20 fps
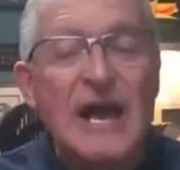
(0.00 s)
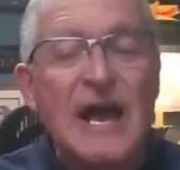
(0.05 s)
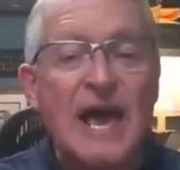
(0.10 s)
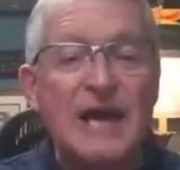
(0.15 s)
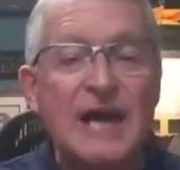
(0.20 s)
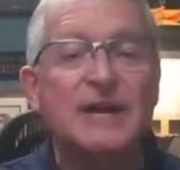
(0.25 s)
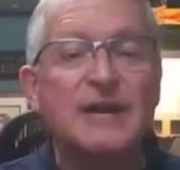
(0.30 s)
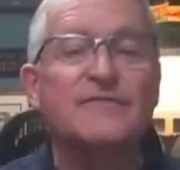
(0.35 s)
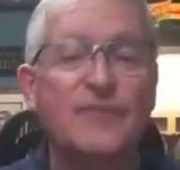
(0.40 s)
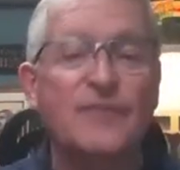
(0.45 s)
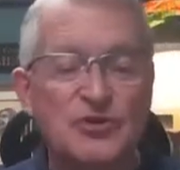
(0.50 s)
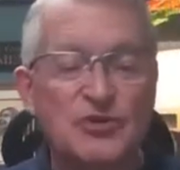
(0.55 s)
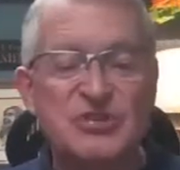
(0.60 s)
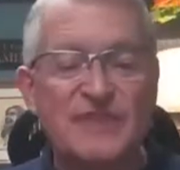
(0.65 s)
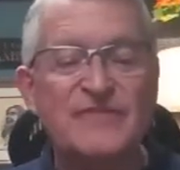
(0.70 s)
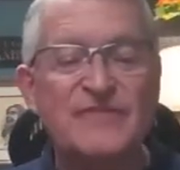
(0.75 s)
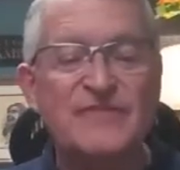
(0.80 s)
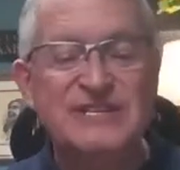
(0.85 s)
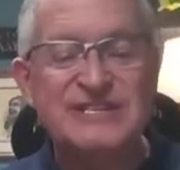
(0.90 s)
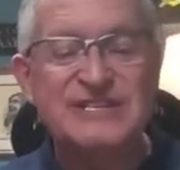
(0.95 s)
And in verse
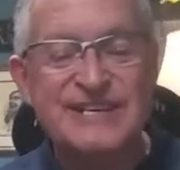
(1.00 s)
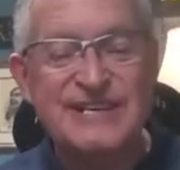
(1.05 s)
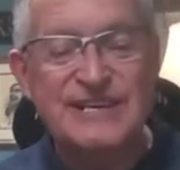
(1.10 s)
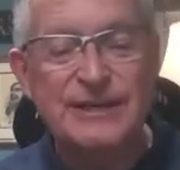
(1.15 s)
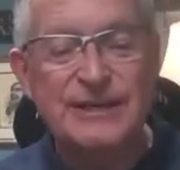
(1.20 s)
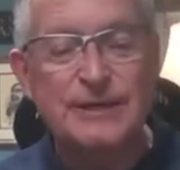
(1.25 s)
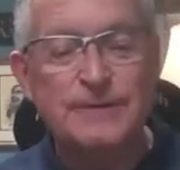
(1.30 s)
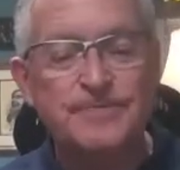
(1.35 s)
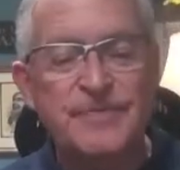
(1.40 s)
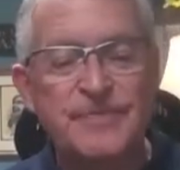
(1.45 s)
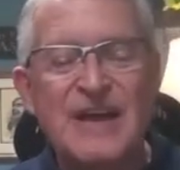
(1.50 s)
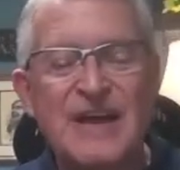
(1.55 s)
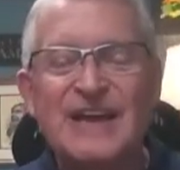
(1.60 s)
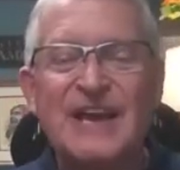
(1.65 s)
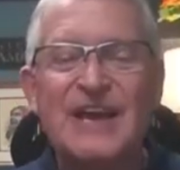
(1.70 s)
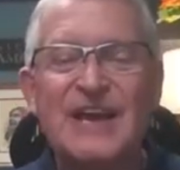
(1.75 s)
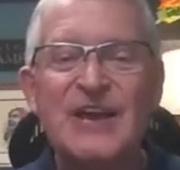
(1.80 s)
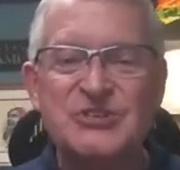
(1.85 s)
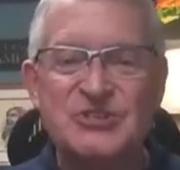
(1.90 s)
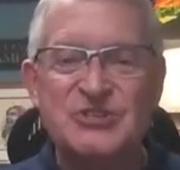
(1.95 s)
17,
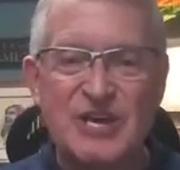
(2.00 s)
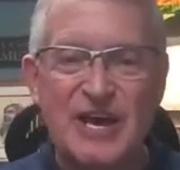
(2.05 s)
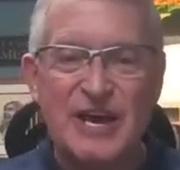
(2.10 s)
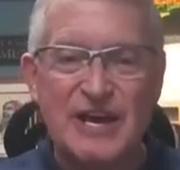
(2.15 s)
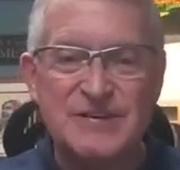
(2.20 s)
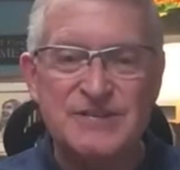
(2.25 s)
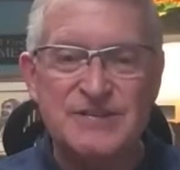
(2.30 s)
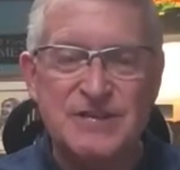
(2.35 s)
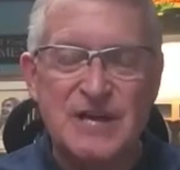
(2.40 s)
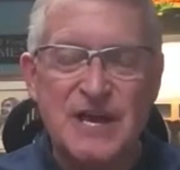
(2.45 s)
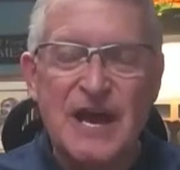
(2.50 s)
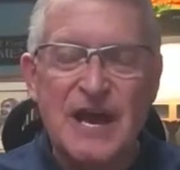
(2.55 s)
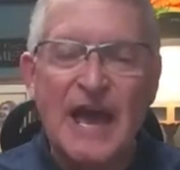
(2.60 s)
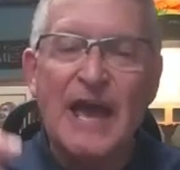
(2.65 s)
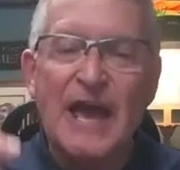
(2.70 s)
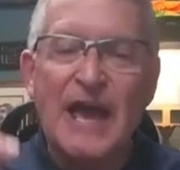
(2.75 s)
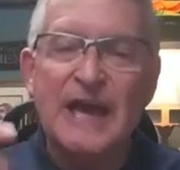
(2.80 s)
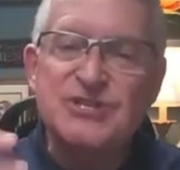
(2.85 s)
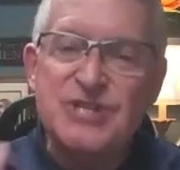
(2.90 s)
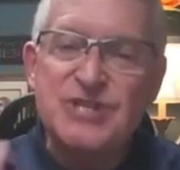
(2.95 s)
he says,
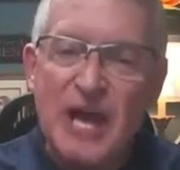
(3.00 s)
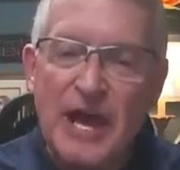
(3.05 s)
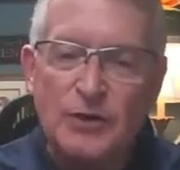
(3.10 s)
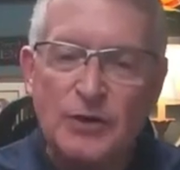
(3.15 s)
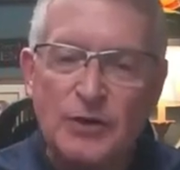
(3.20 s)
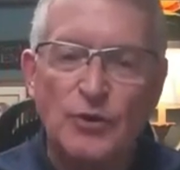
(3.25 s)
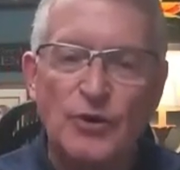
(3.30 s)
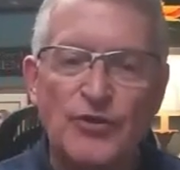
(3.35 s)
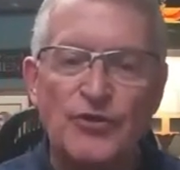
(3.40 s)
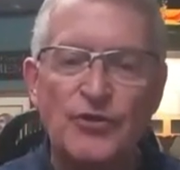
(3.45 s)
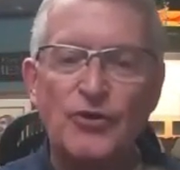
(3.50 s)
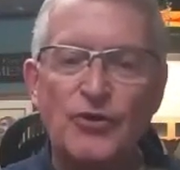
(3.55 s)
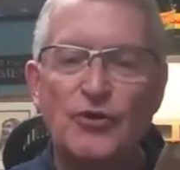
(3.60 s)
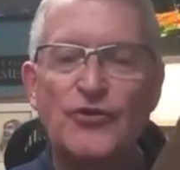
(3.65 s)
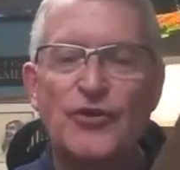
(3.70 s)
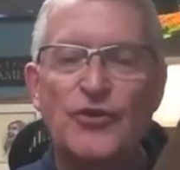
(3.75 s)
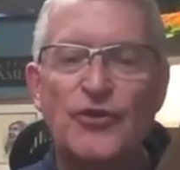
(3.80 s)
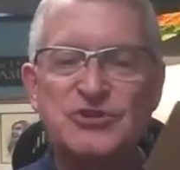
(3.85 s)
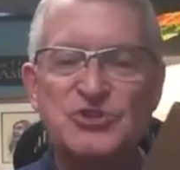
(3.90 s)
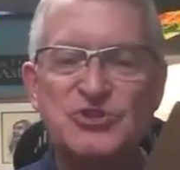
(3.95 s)
and take with you
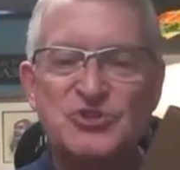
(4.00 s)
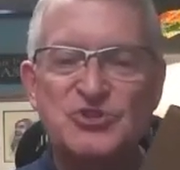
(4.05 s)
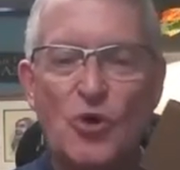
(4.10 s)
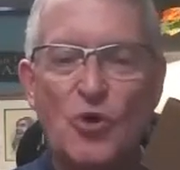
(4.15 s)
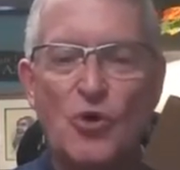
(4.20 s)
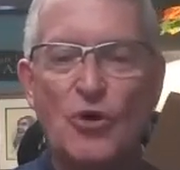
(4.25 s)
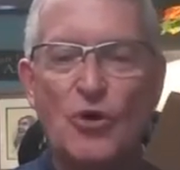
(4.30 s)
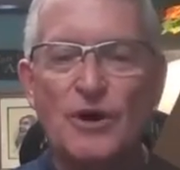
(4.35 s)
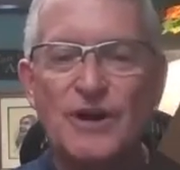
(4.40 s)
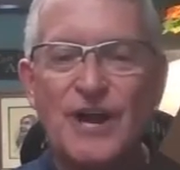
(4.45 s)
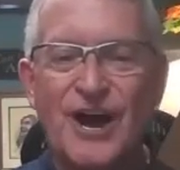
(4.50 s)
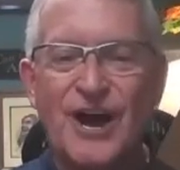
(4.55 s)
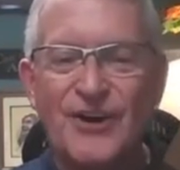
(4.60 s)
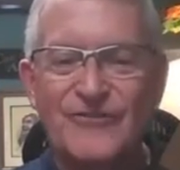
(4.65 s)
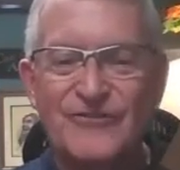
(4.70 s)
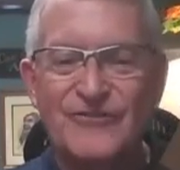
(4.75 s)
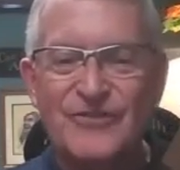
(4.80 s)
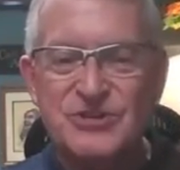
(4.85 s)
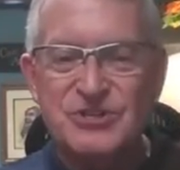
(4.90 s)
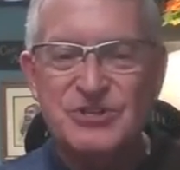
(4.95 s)
the sword
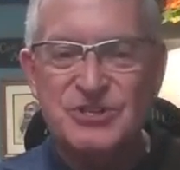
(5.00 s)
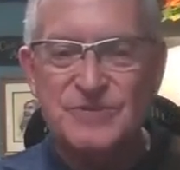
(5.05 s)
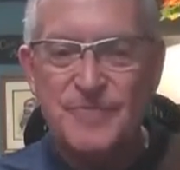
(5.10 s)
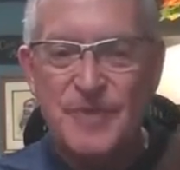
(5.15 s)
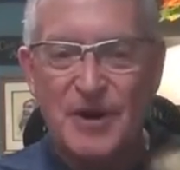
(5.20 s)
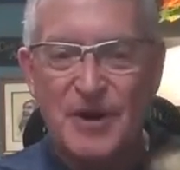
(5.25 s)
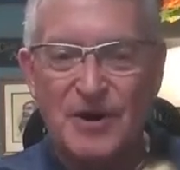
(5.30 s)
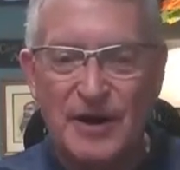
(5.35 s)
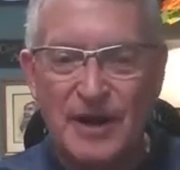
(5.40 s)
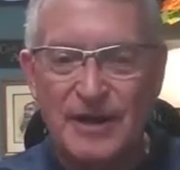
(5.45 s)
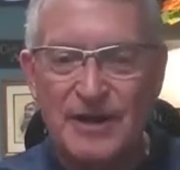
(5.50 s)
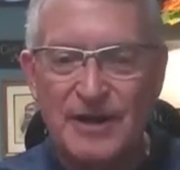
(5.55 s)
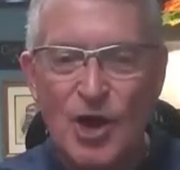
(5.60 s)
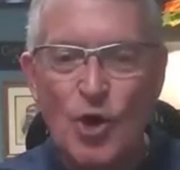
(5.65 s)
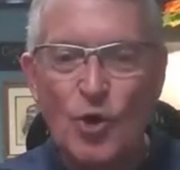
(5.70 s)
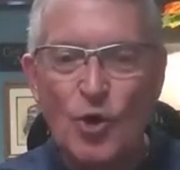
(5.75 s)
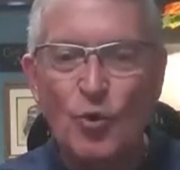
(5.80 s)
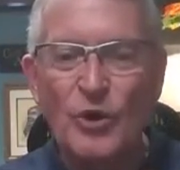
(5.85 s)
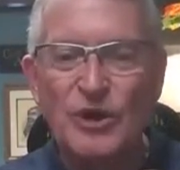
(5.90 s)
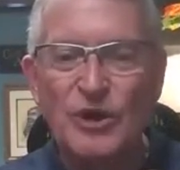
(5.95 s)
of the Spirit,
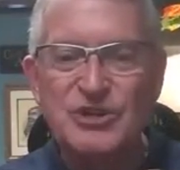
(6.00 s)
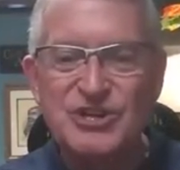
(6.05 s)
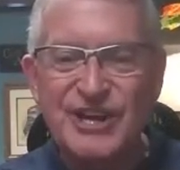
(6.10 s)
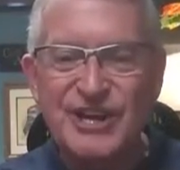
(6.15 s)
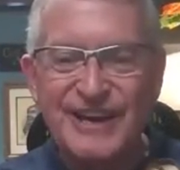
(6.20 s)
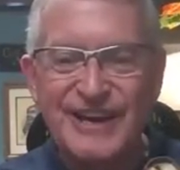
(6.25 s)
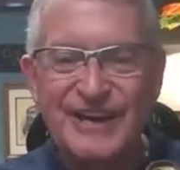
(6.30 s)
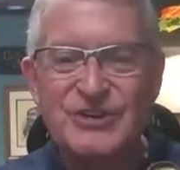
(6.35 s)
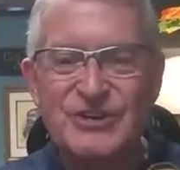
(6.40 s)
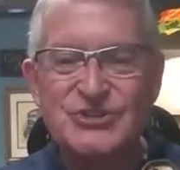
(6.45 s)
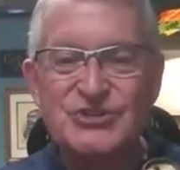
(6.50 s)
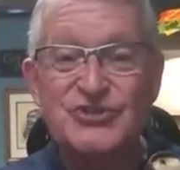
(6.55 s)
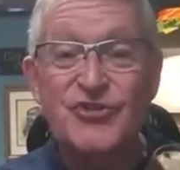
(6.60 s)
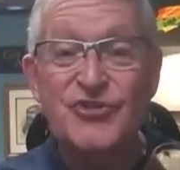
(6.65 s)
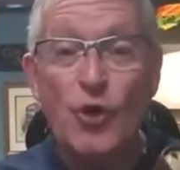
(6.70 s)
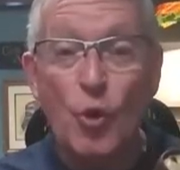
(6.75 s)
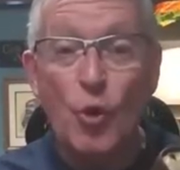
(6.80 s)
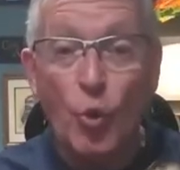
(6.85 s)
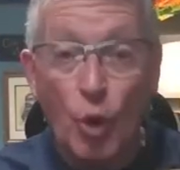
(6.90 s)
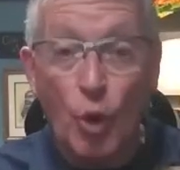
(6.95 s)
which is
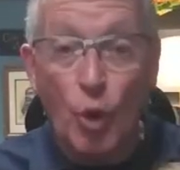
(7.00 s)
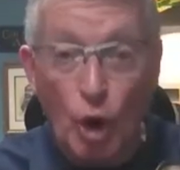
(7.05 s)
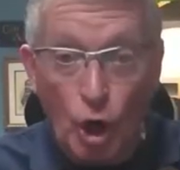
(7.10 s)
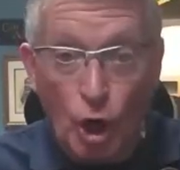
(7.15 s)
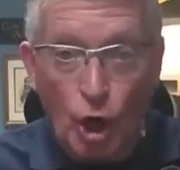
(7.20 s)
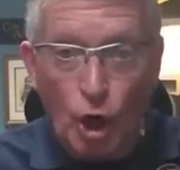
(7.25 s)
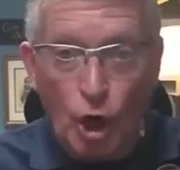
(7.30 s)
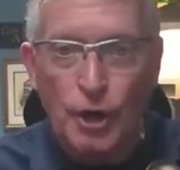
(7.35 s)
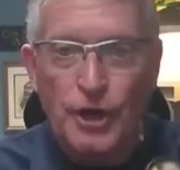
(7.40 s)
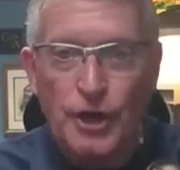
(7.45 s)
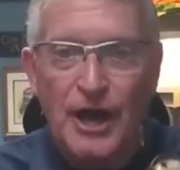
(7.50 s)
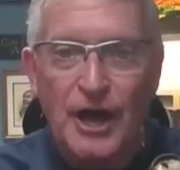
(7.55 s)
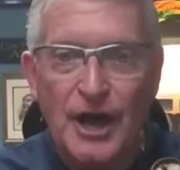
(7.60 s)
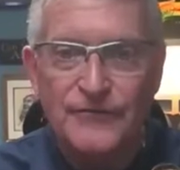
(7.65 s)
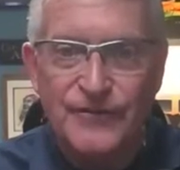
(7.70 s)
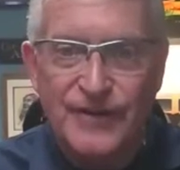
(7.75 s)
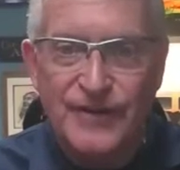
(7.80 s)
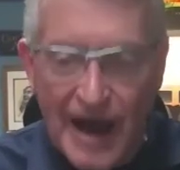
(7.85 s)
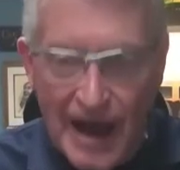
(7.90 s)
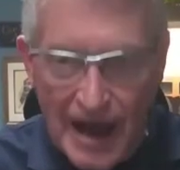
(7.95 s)
the word
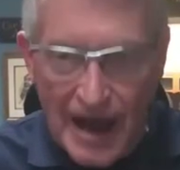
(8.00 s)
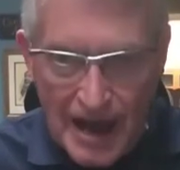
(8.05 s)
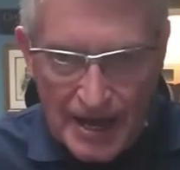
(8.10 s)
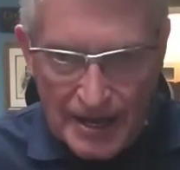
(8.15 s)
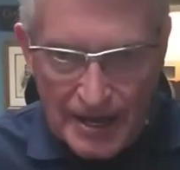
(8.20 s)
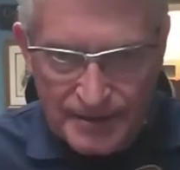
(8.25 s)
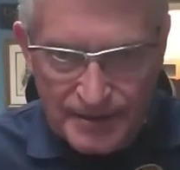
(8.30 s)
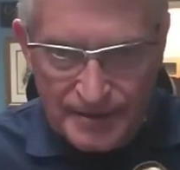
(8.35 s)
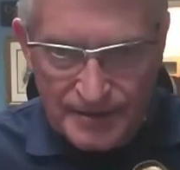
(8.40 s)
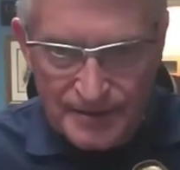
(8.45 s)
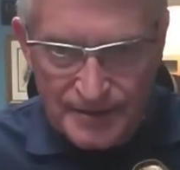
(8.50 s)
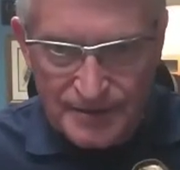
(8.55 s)
of God.